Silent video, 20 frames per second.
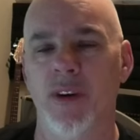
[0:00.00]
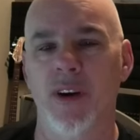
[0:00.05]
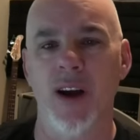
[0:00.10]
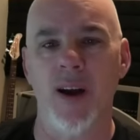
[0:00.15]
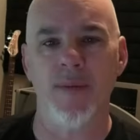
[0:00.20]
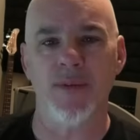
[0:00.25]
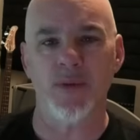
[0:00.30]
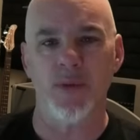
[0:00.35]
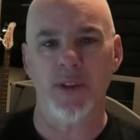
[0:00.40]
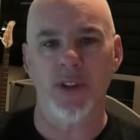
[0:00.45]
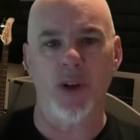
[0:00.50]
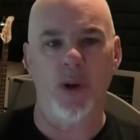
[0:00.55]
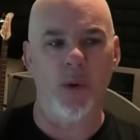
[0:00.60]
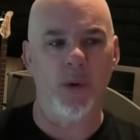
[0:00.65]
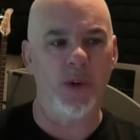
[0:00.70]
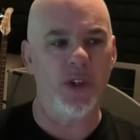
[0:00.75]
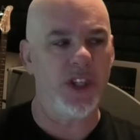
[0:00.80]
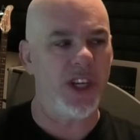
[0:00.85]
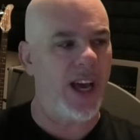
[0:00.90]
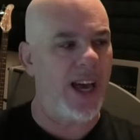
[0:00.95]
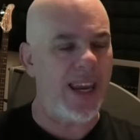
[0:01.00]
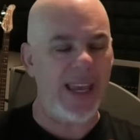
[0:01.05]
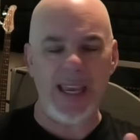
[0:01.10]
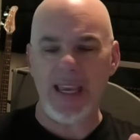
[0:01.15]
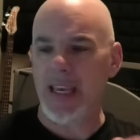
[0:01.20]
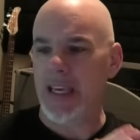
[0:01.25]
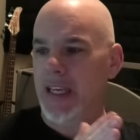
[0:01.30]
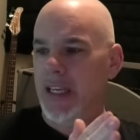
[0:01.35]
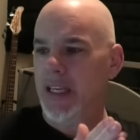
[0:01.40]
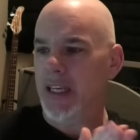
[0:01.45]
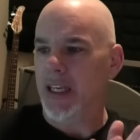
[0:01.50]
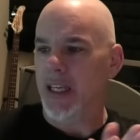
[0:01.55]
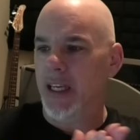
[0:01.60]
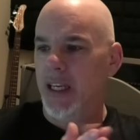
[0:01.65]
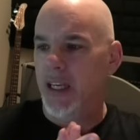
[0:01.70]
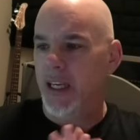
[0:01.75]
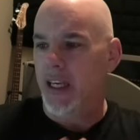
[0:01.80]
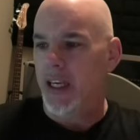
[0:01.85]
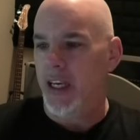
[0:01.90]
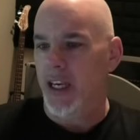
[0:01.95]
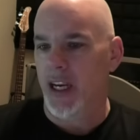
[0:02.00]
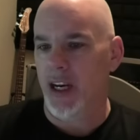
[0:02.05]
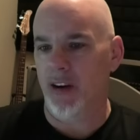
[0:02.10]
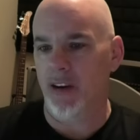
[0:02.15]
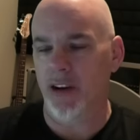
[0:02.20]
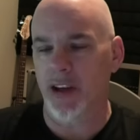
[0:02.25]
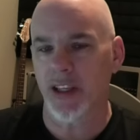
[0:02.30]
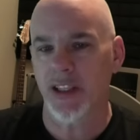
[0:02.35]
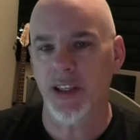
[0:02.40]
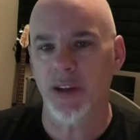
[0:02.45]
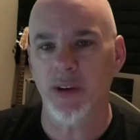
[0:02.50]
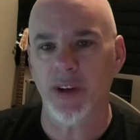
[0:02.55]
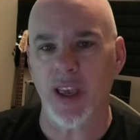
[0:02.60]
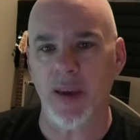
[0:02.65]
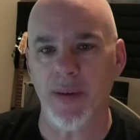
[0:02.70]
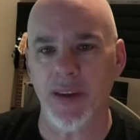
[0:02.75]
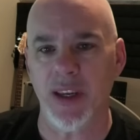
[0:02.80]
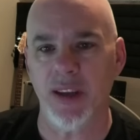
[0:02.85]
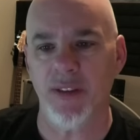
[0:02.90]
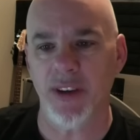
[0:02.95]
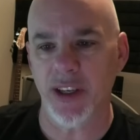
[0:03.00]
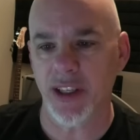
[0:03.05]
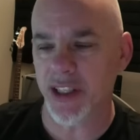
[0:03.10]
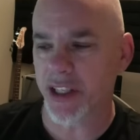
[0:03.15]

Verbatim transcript: and Craps with old Johnny here on Casino Gaming TV.